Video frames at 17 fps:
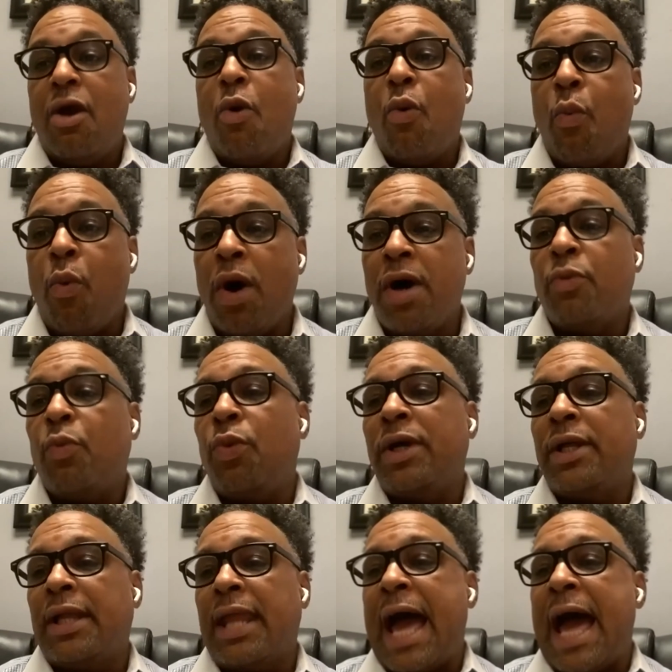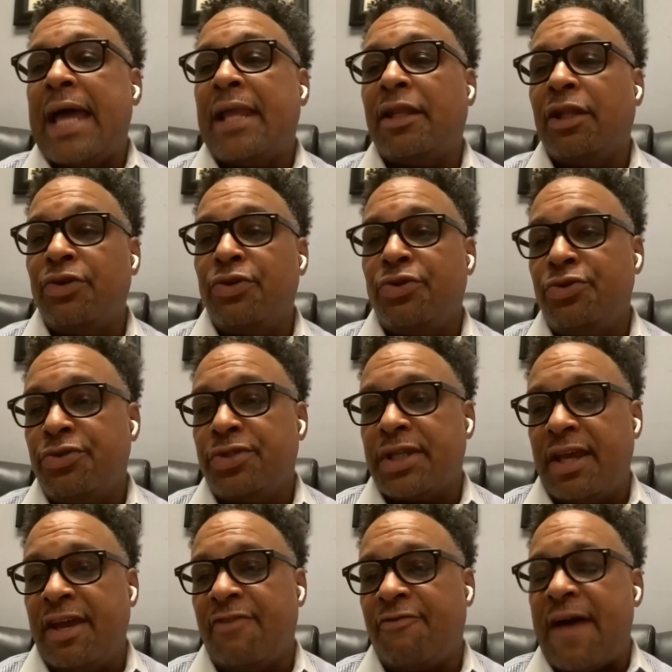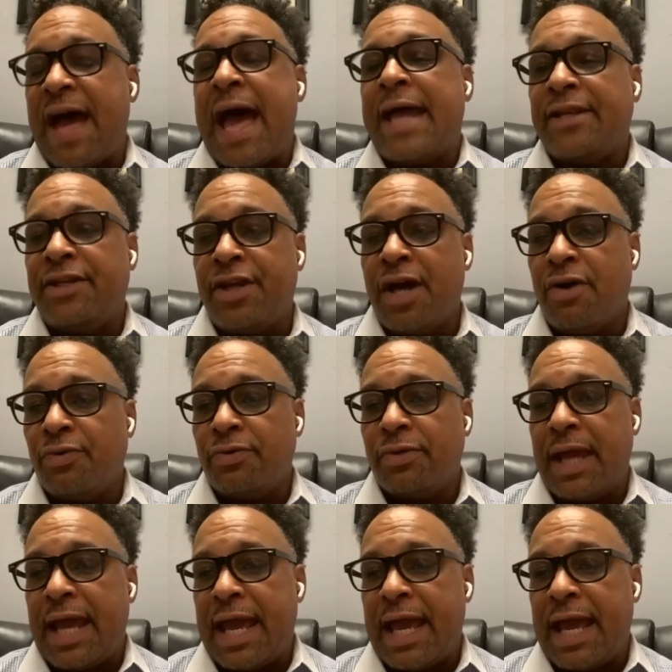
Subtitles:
What will I lose if I don't?